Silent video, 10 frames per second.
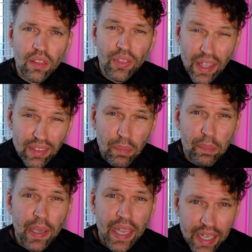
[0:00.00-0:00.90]
Then the
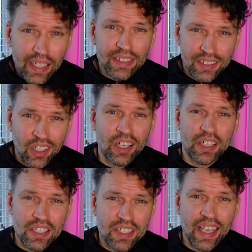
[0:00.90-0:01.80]
pain started
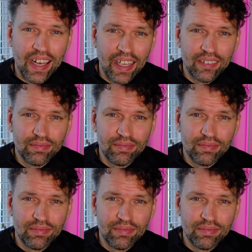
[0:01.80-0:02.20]
to set in.